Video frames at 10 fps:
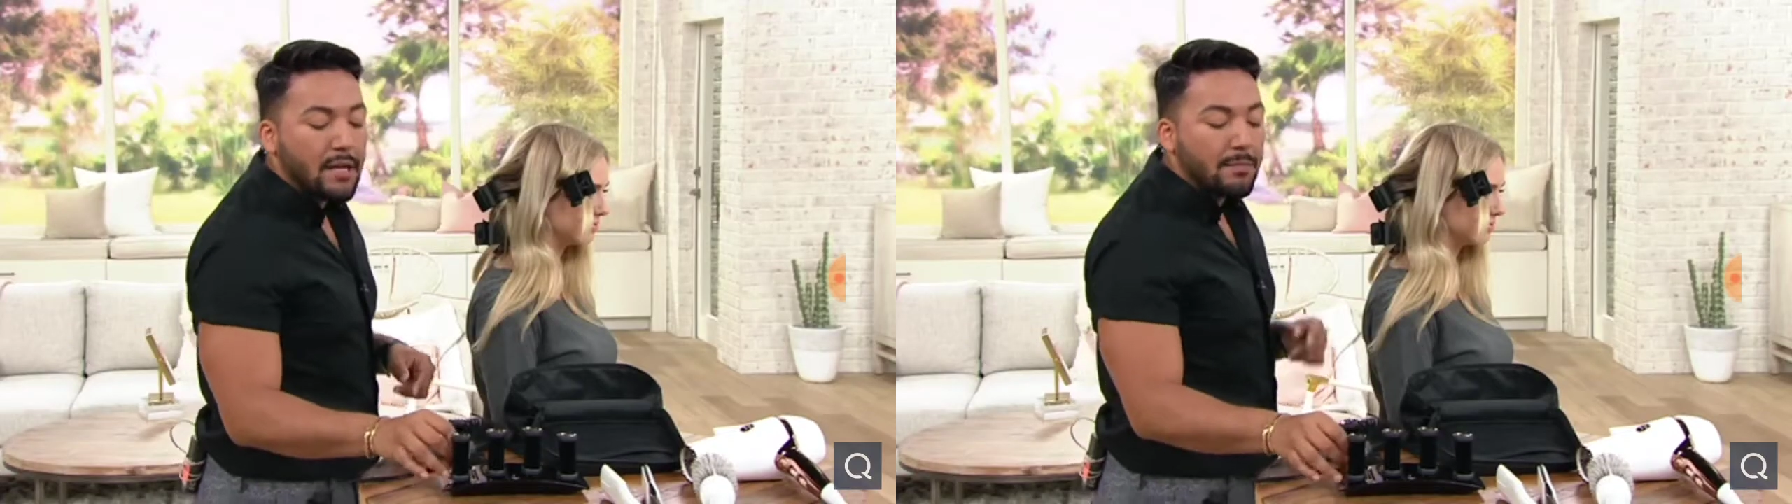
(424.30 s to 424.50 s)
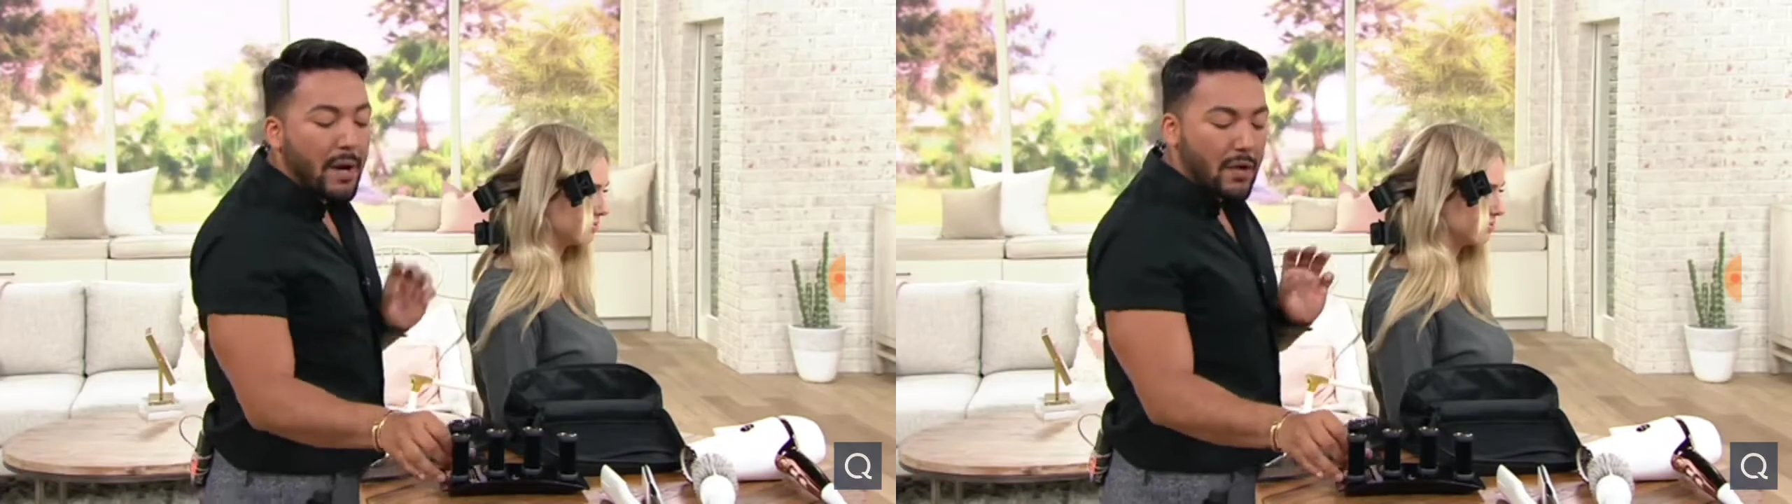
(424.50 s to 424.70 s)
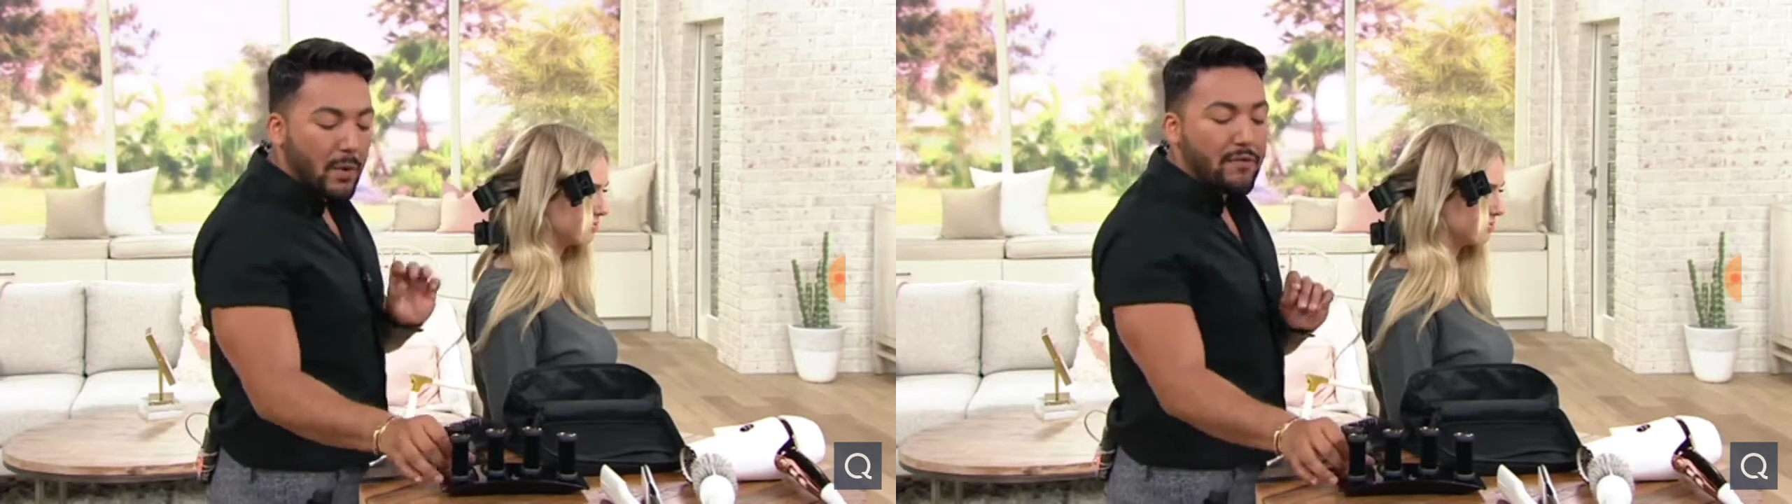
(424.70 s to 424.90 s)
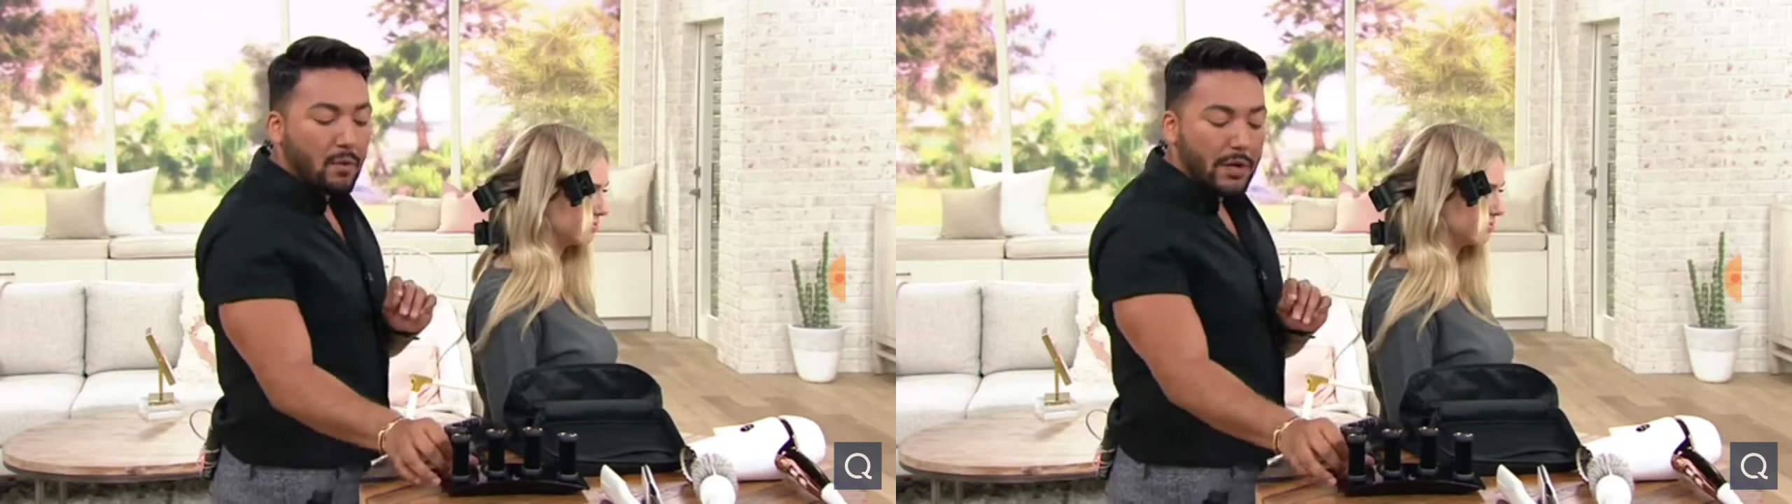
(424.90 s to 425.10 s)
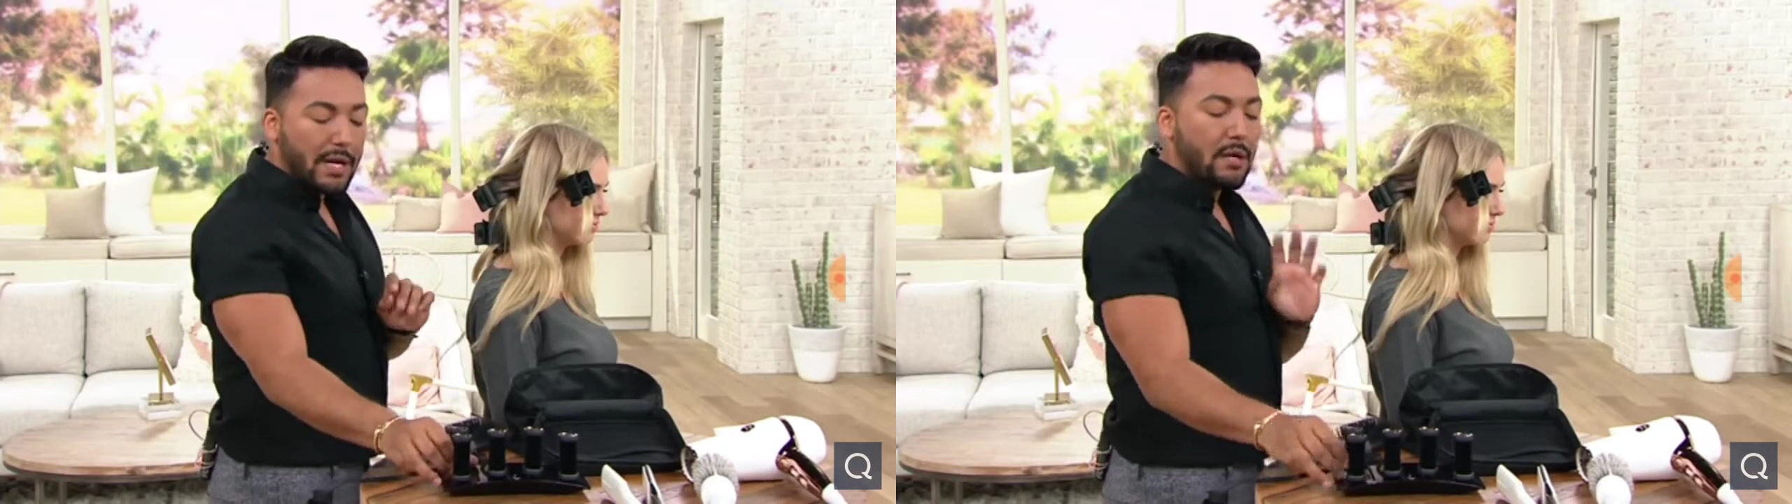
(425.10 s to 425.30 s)
And by the way, if
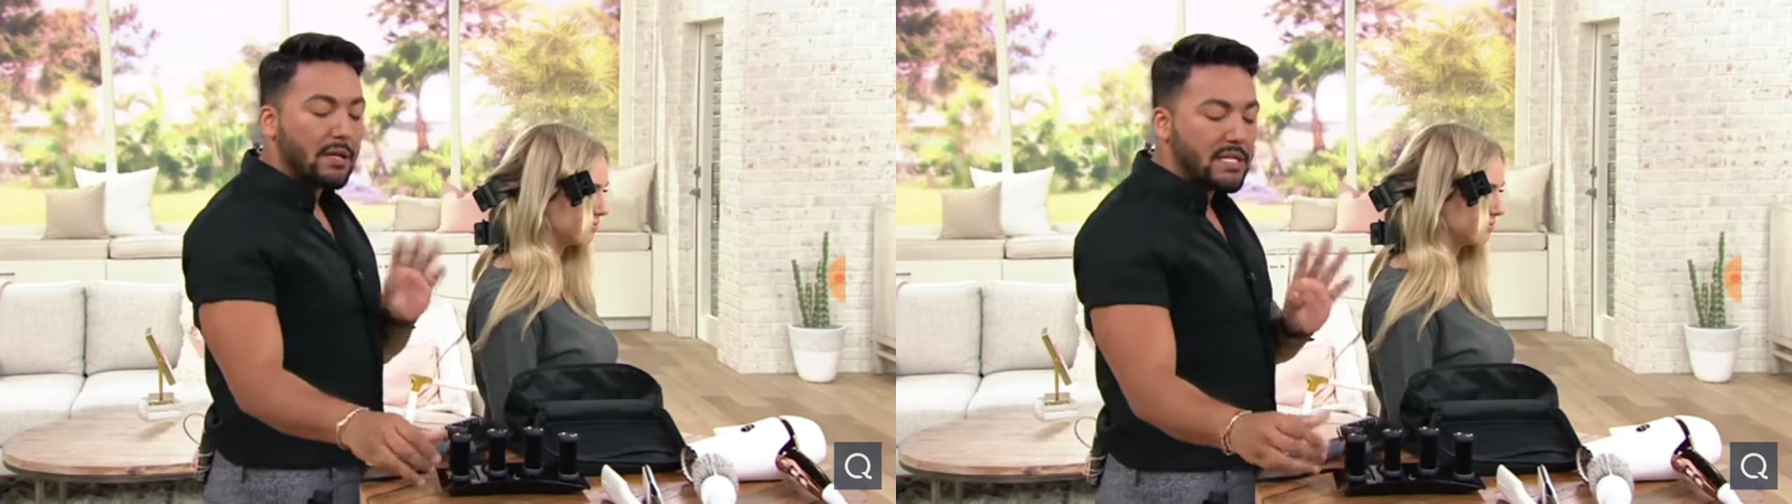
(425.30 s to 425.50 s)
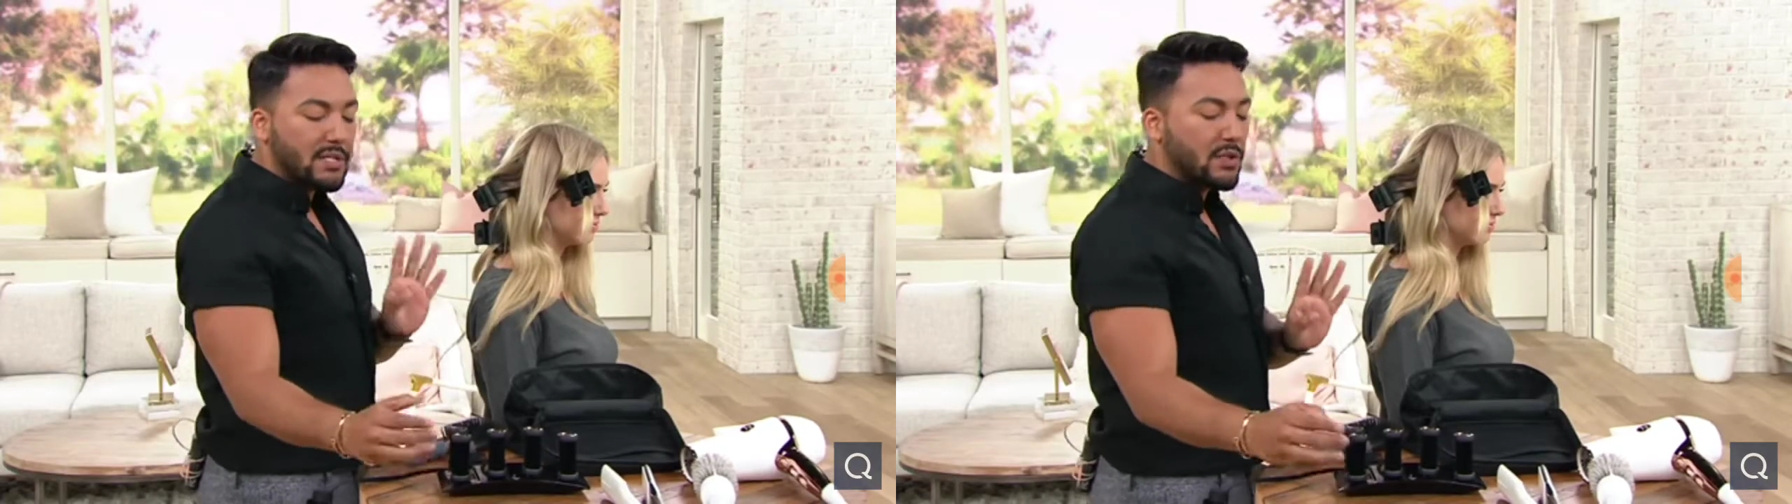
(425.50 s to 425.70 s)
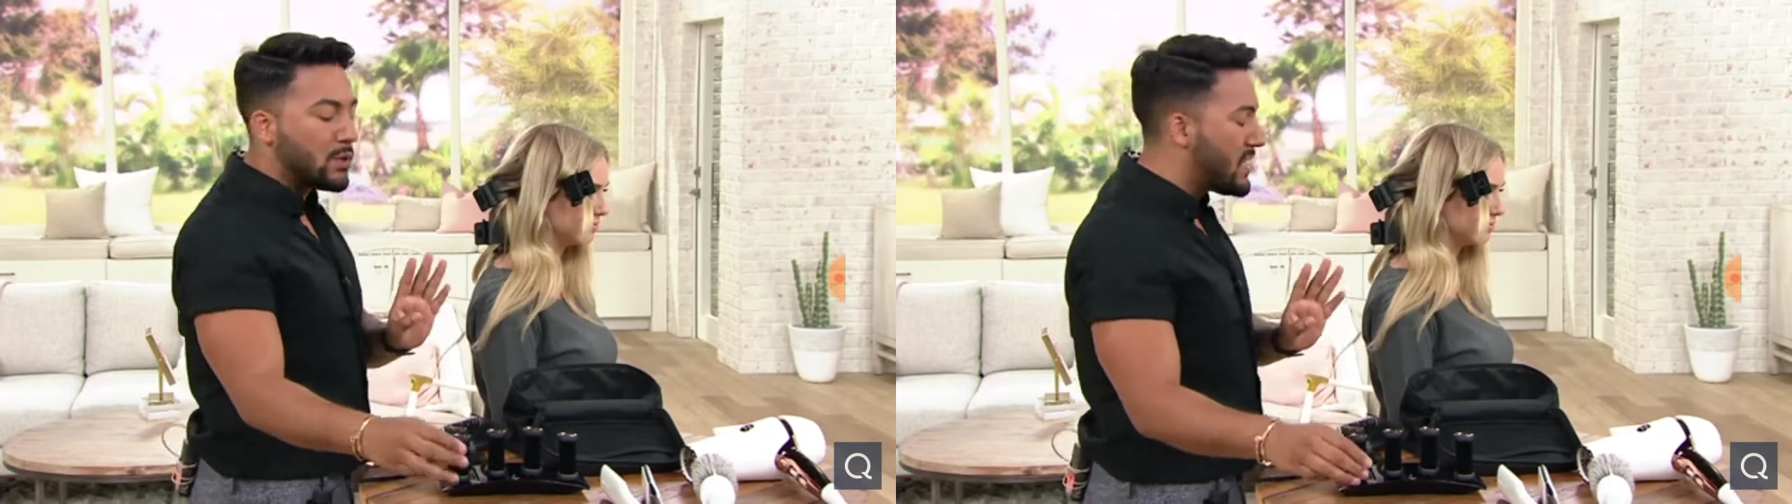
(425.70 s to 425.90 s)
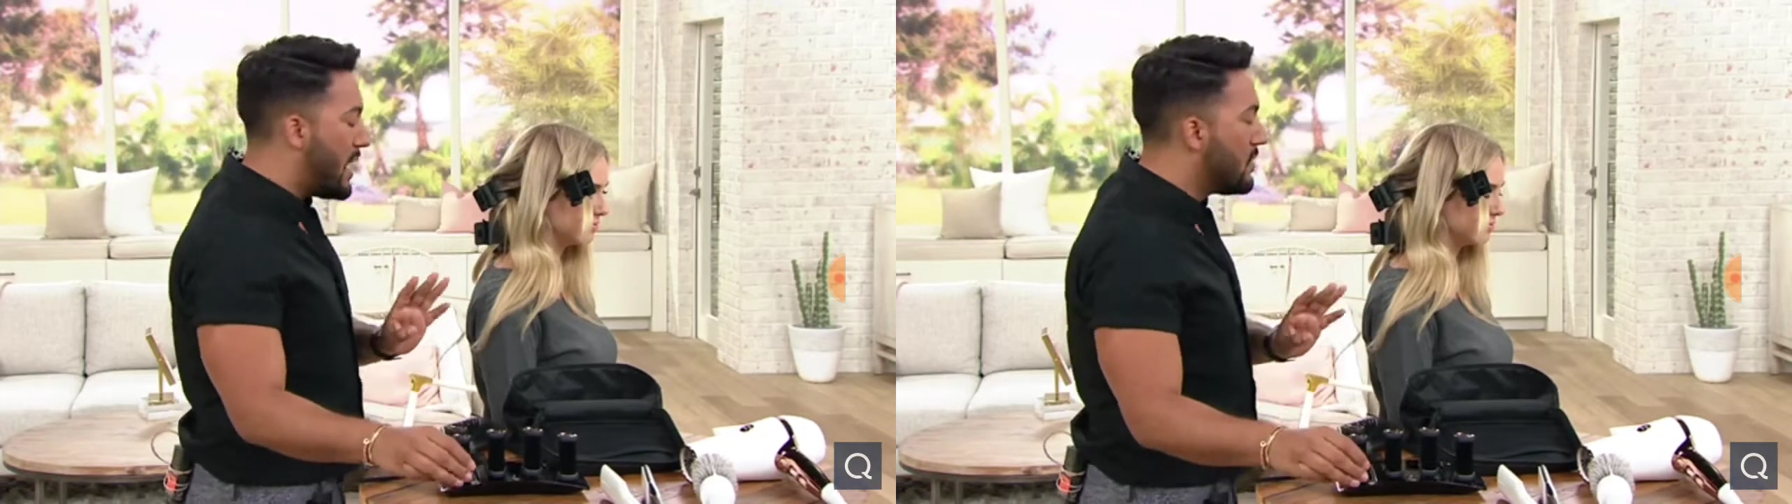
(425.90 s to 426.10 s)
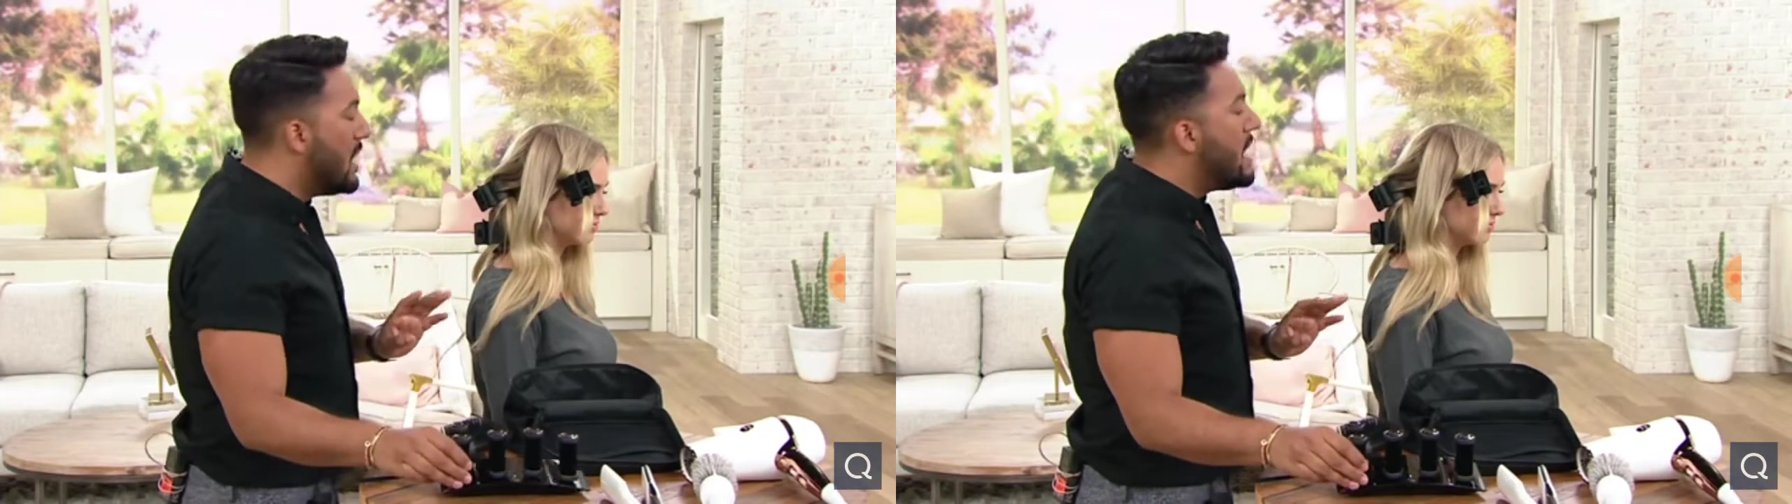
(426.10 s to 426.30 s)
you're wondering how long it takes to cool
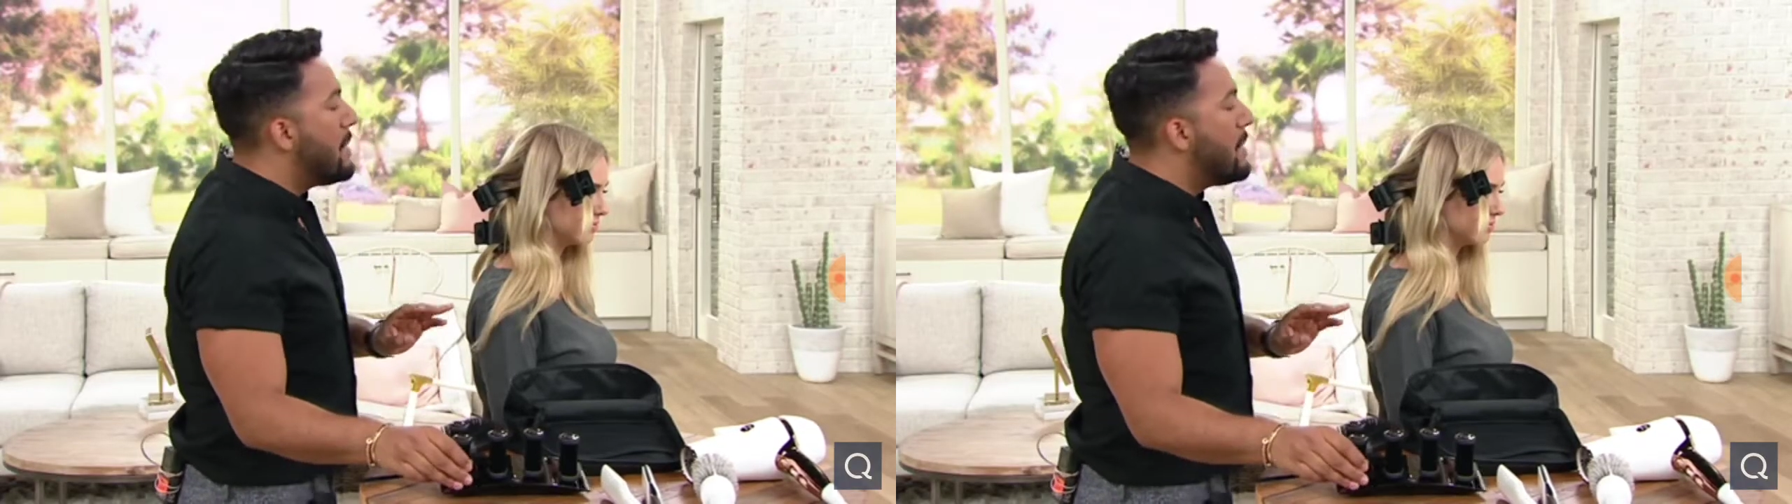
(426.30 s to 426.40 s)
down,